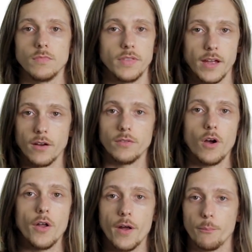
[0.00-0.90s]
They're
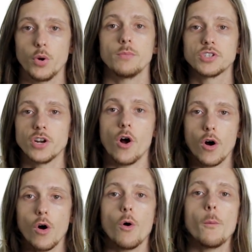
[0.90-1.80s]
pretty much an
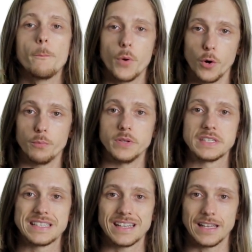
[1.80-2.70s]

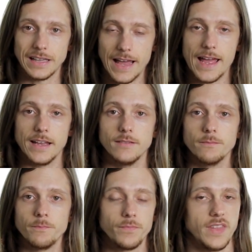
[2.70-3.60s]
all-purpose lead
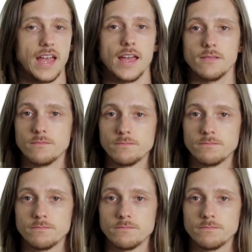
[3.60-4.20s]
that